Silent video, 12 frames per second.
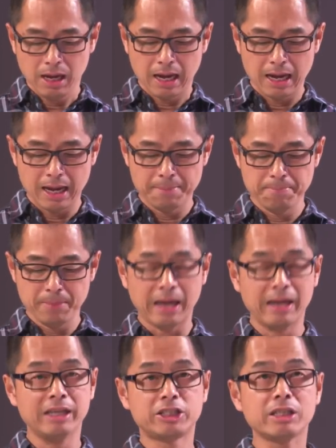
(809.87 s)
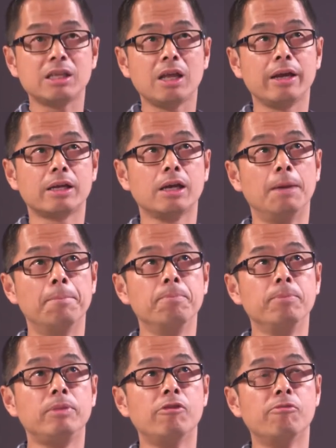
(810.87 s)
Um, and it's just like,
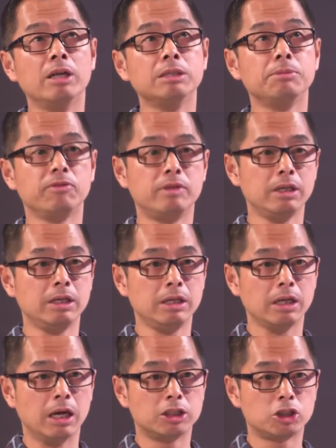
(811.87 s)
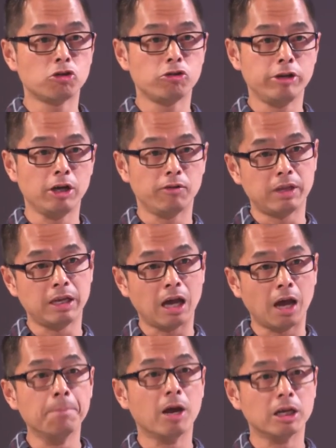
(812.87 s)
um, it reminds me of the uh, story of the
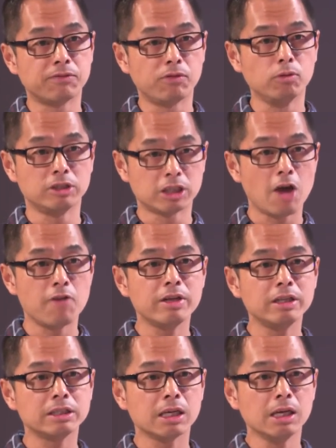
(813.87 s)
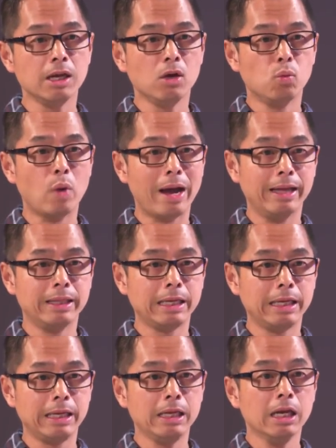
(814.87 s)
unmerciful servant, where
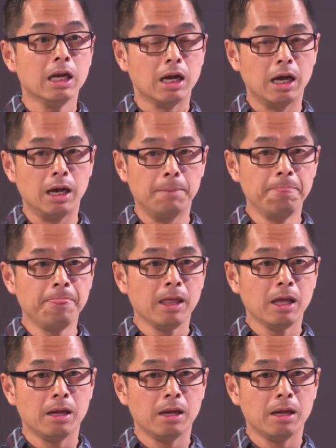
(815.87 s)
the um,